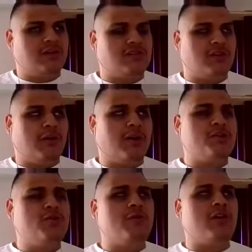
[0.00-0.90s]
So are
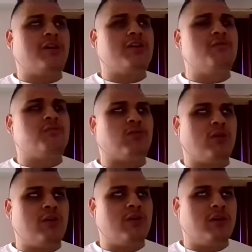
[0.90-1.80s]
um, you are you
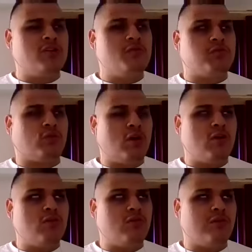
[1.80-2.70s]
pro are you
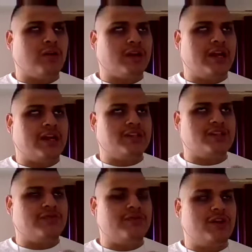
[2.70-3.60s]
pro or
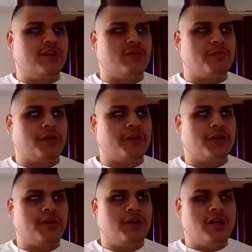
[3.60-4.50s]
against video replay?
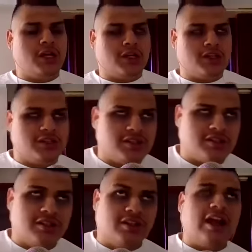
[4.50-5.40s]
Because
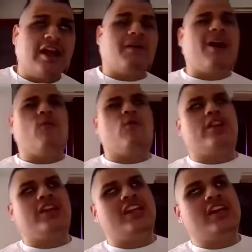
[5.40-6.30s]
I I
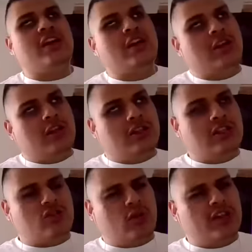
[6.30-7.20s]
really
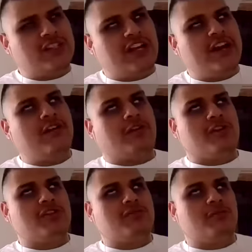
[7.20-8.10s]
this whole entire
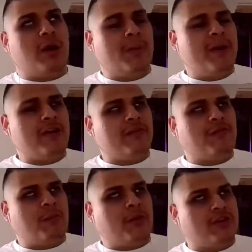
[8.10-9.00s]
because American
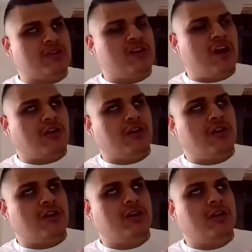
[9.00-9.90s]
football and
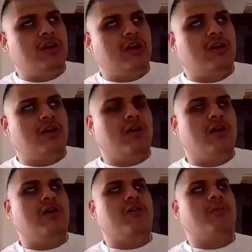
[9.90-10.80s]
soccer
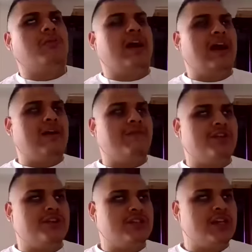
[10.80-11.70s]
um have
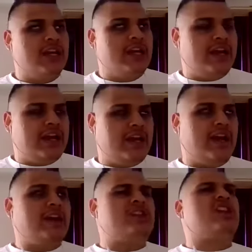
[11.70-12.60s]
this, and
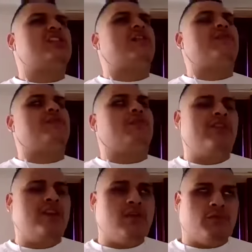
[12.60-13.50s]
I think that
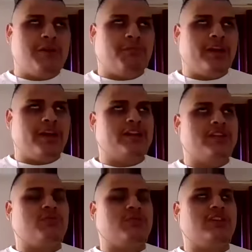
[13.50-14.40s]
video replay
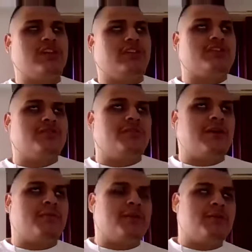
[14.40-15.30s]
is ridiculous in my
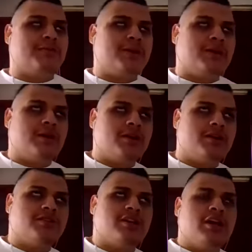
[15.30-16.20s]
opinion
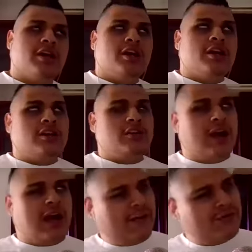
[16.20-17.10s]
because. You
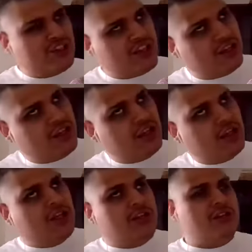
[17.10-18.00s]
have to
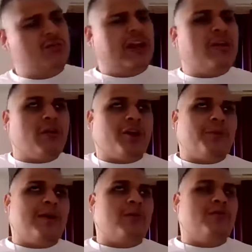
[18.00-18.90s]
this is what I don't like
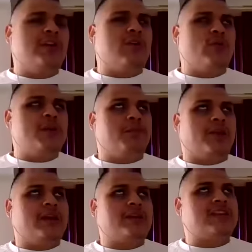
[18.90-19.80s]
about video
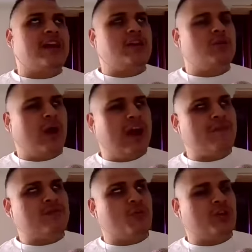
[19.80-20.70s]
replay, is that you
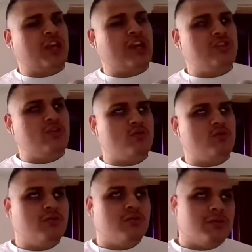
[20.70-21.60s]
have to, what they
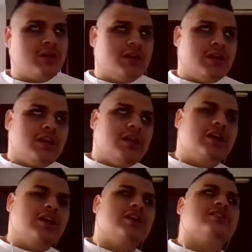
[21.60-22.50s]
do
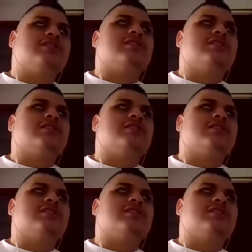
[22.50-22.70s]
is